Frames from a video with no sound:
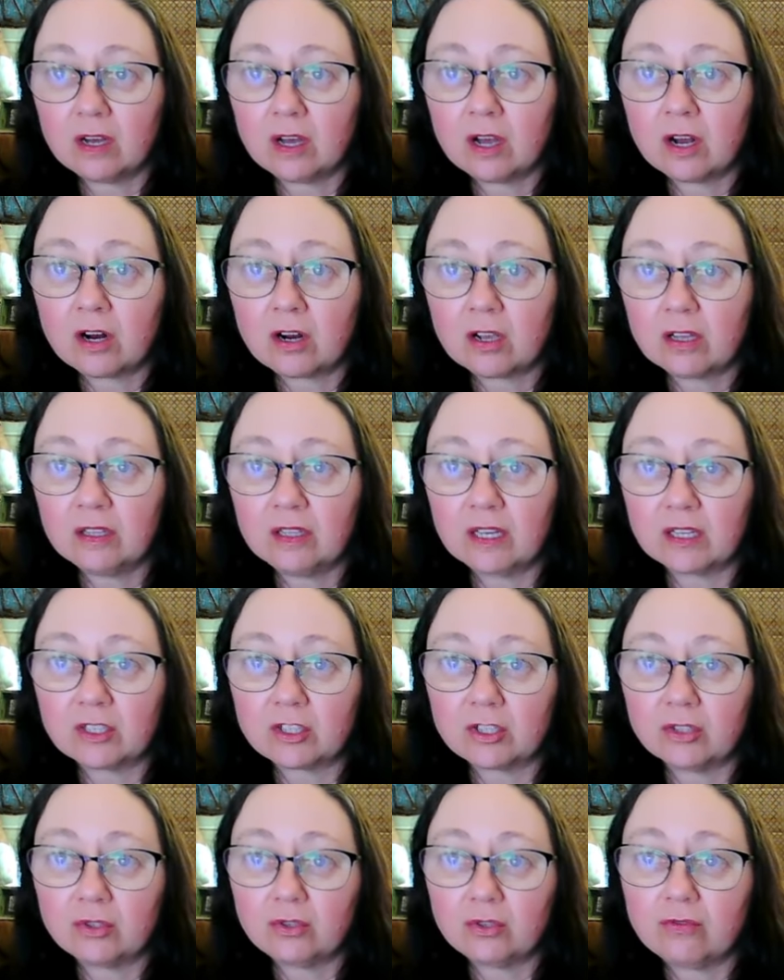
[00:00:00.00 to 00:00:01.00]
Her
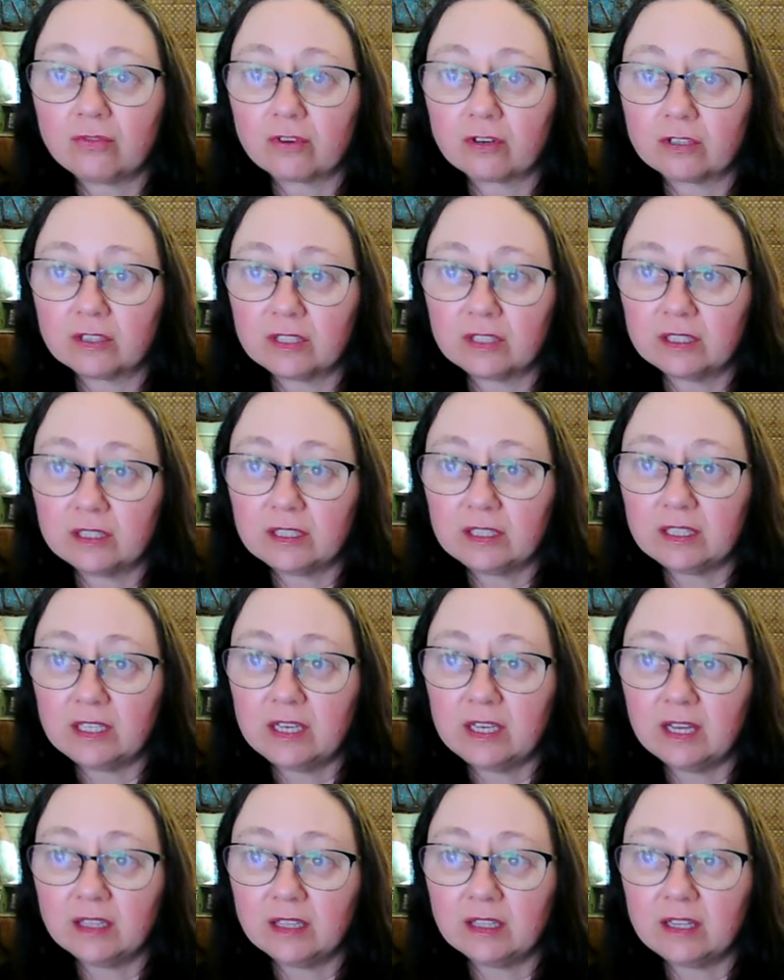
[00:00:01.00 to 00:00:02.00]
connection to
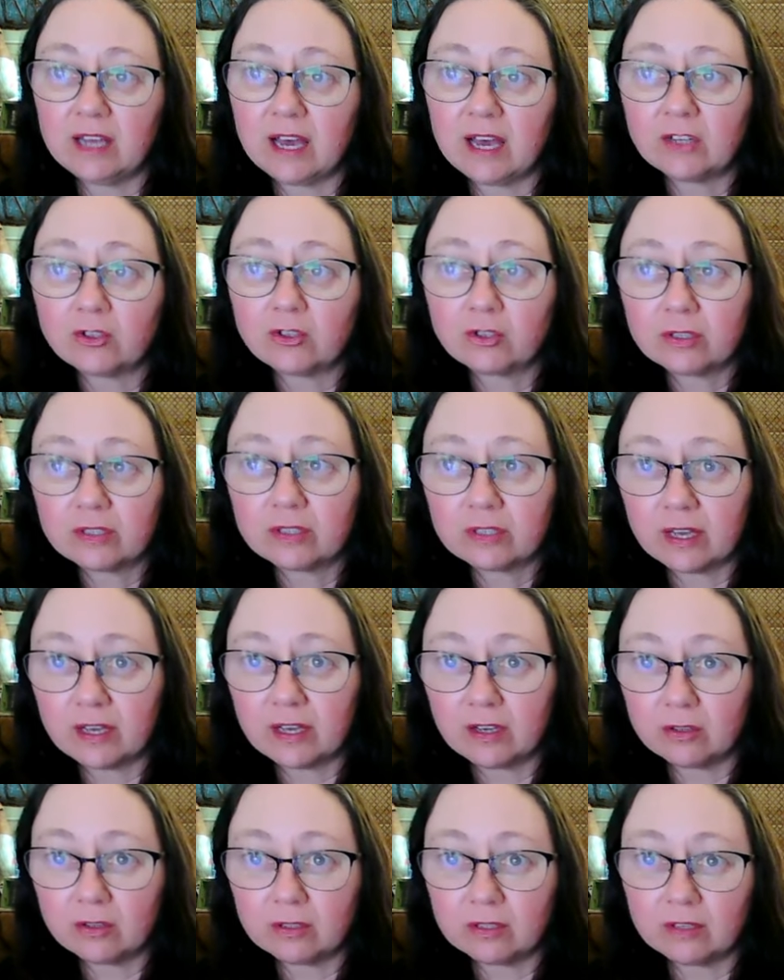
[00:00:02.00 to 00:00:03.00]
fertility and the natural
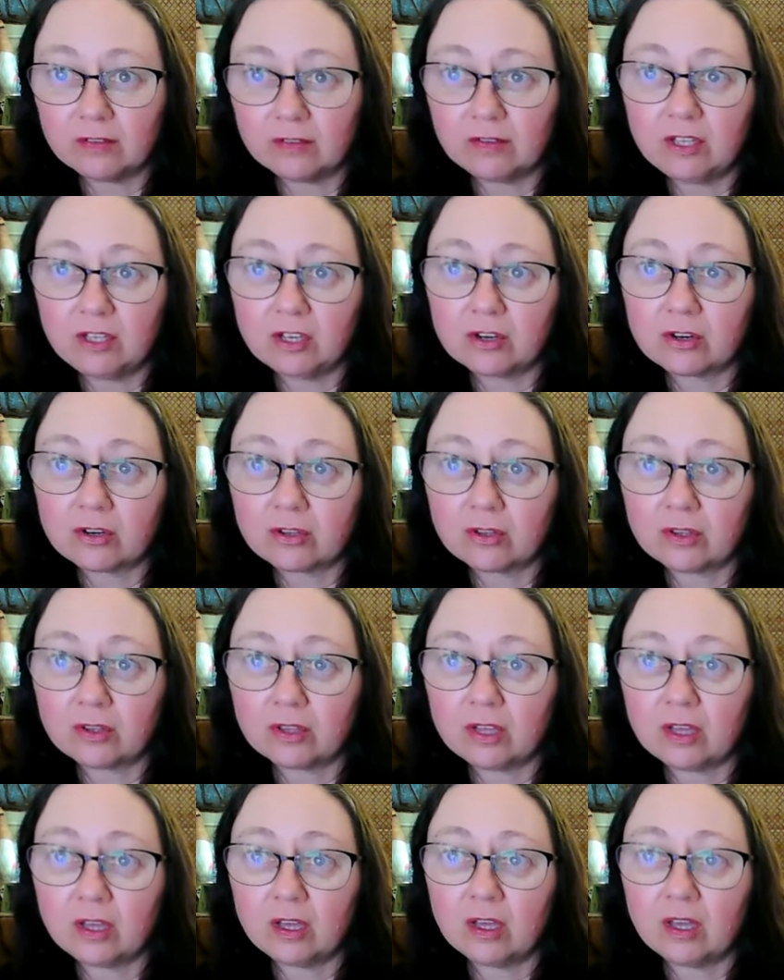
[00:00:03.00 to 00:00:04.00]
cycles of the earth
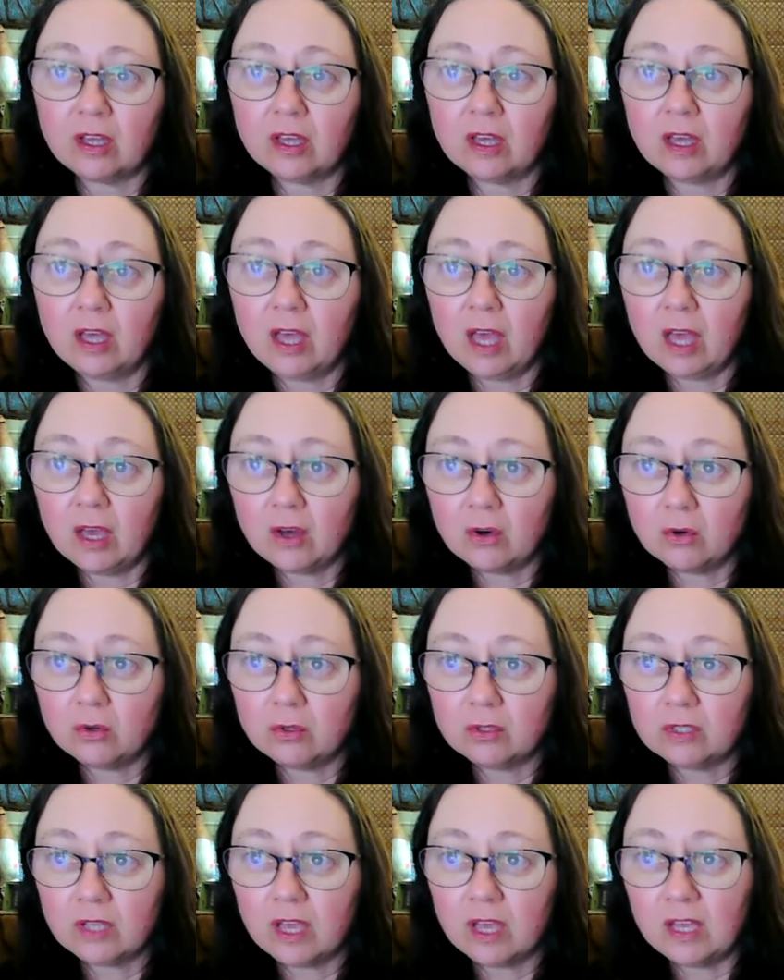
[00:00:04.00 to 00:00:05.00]

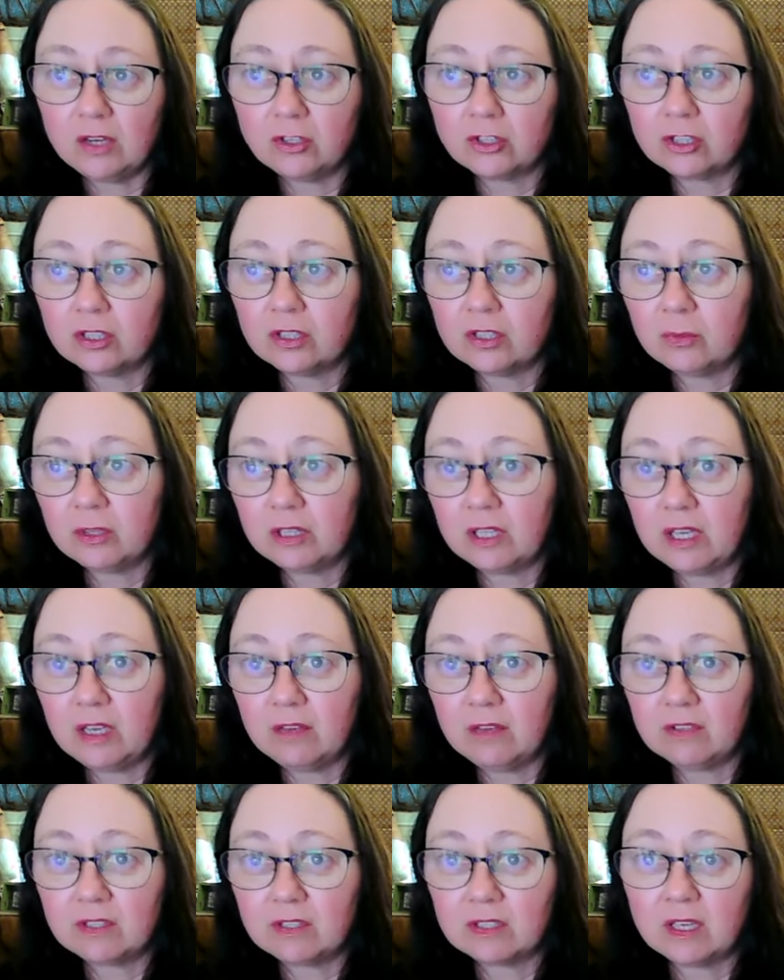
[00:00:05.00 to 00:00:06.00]
echoes ancient
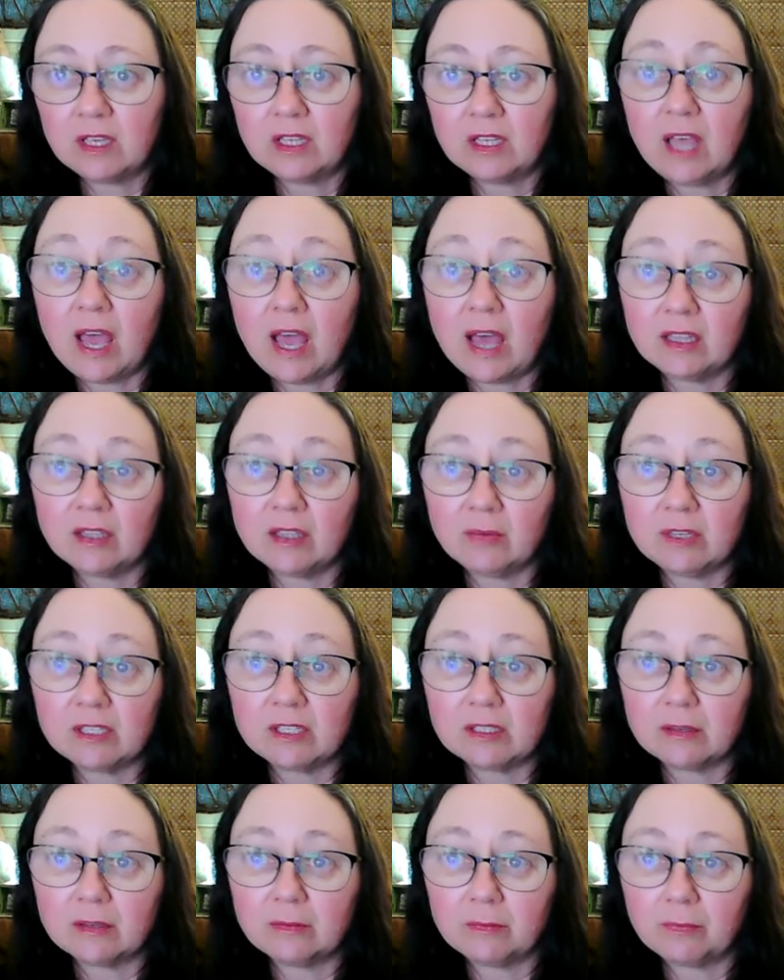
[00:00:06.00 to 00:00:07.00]
beliefs in
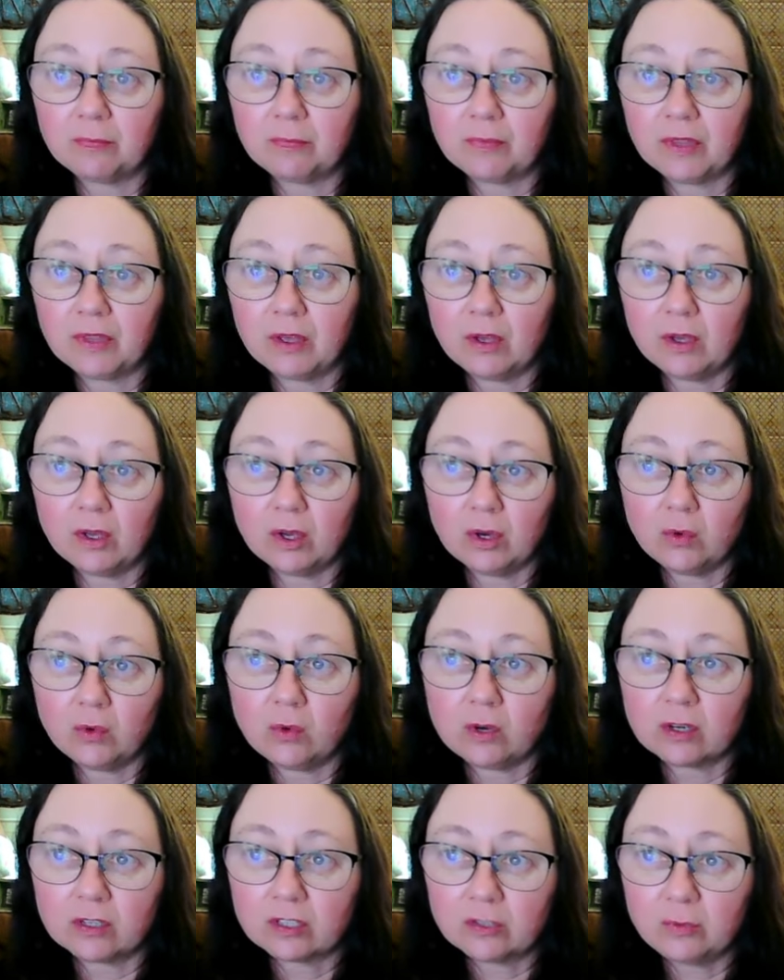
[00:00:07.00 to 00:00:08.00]
animism,
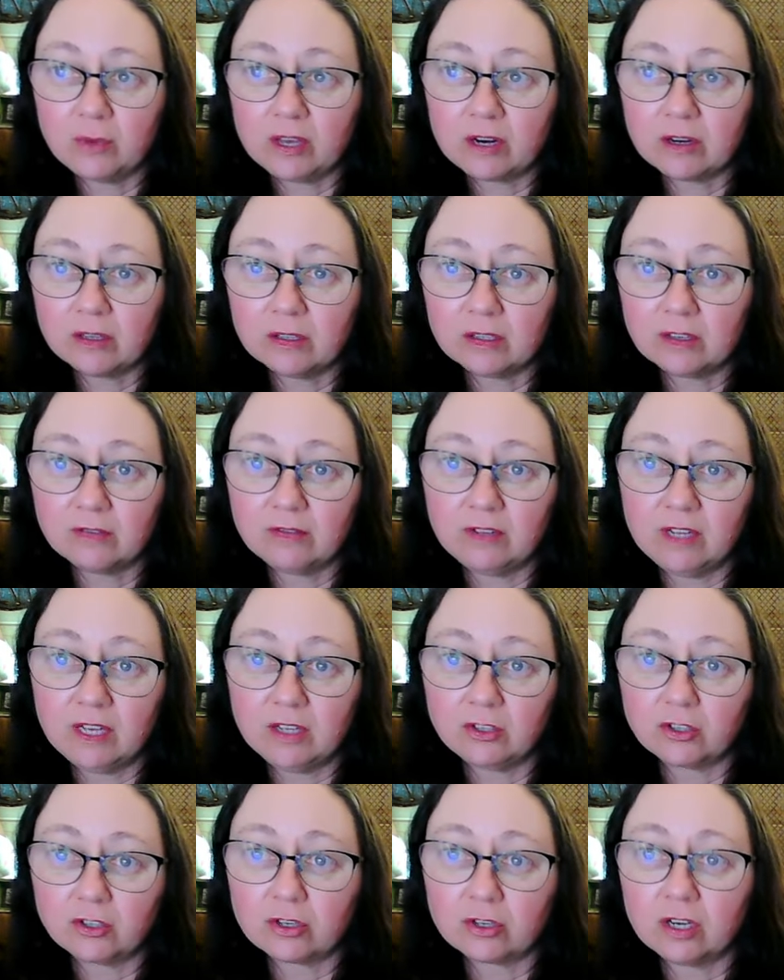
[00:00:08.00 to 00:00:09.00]
where spirits of
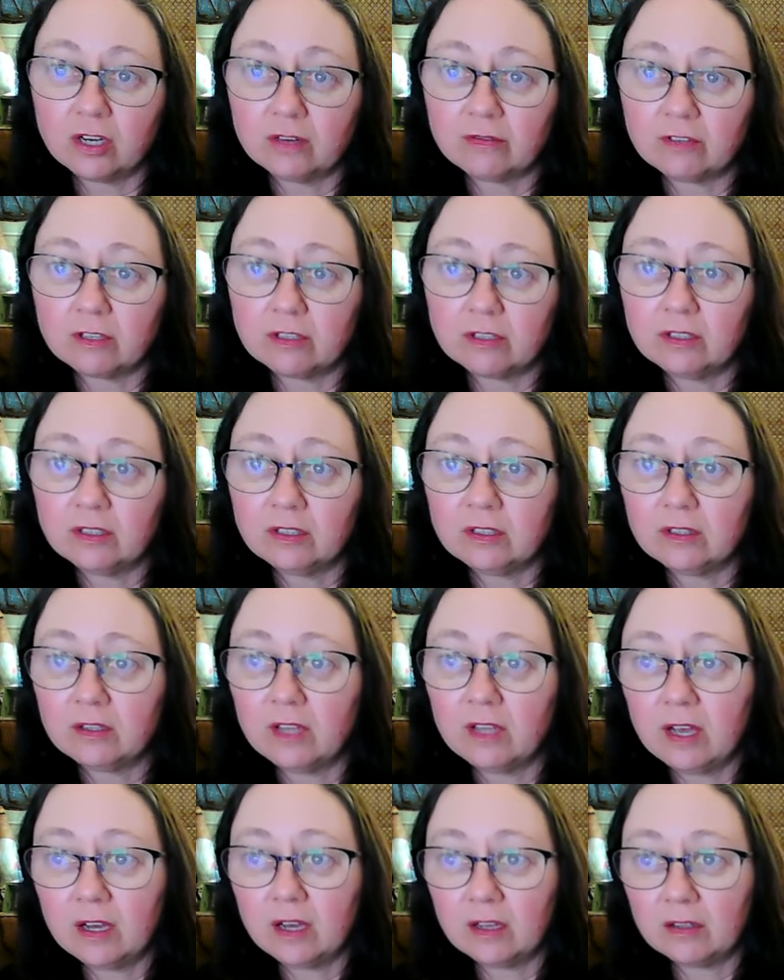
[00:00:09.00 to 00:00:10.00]
nature governed
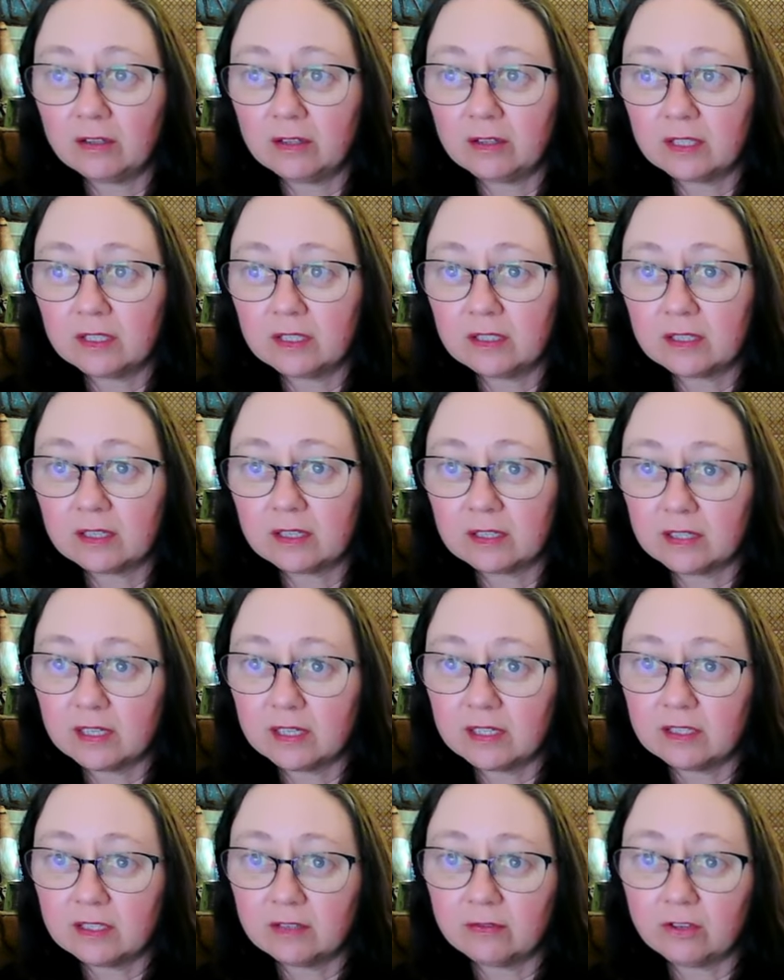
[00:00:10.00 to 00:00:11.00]
the health and
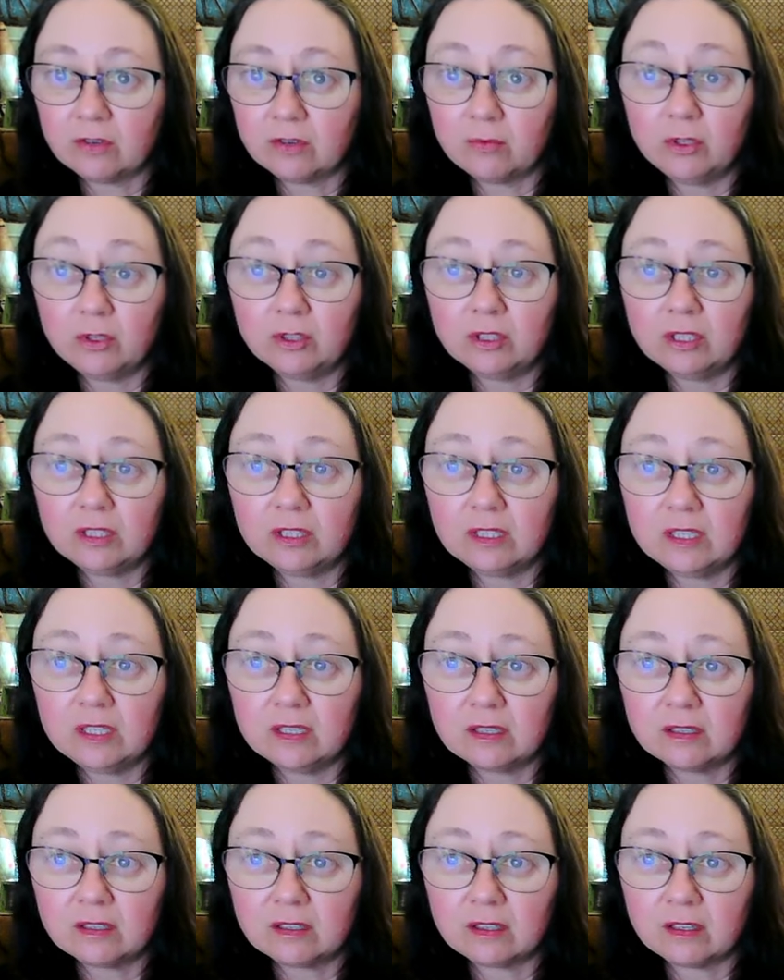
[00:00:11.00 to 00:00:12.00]
success of
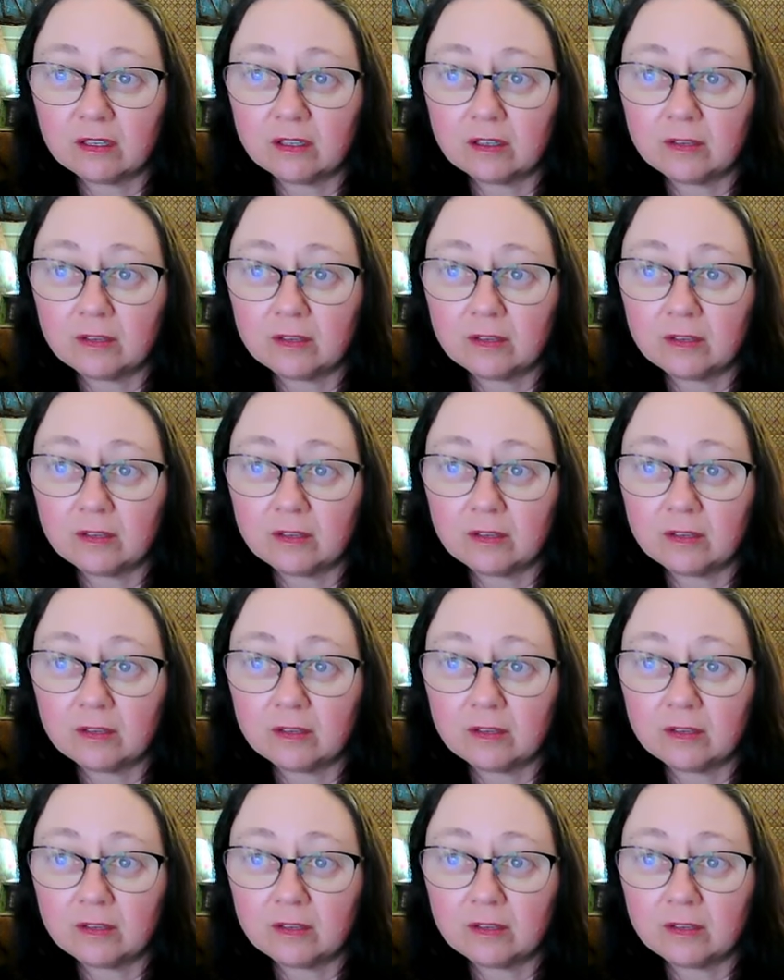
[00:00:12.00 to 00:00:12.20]
communities.